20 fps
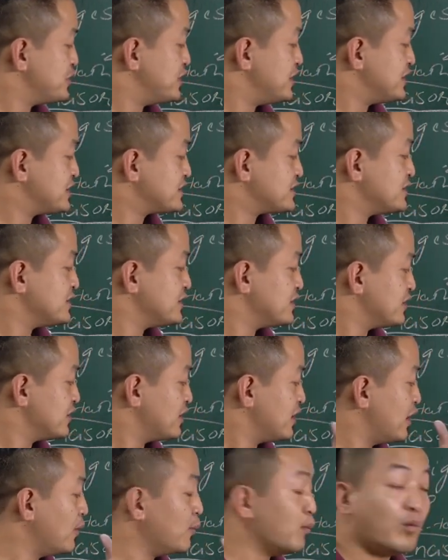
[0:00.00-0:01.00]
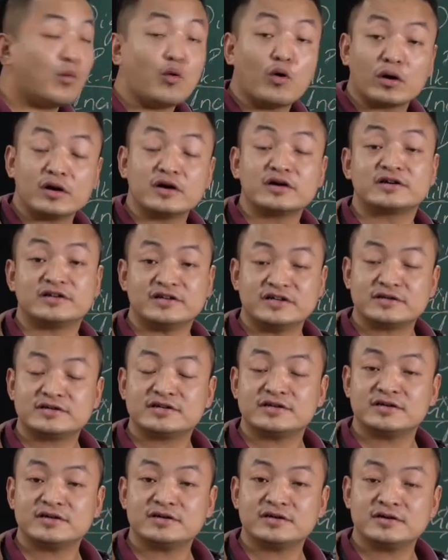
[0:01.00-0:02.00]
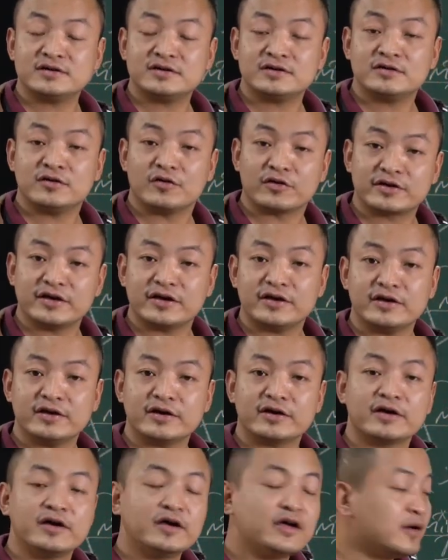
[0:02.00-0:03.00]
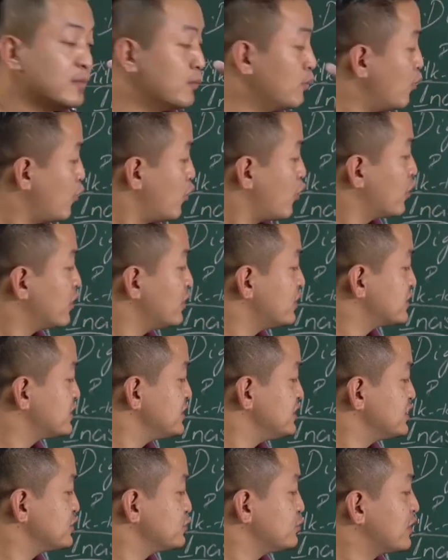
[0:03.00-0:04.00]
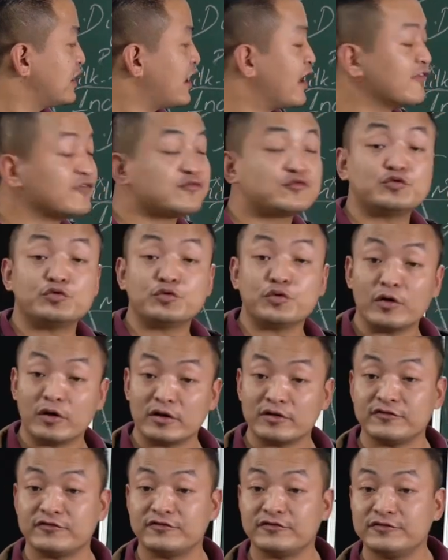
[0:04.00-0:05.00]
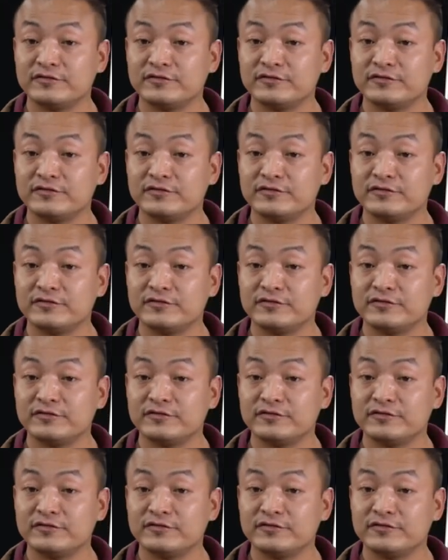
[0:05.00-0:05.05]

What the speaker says: with a molar teeth, okay? Molar teeth will have 12.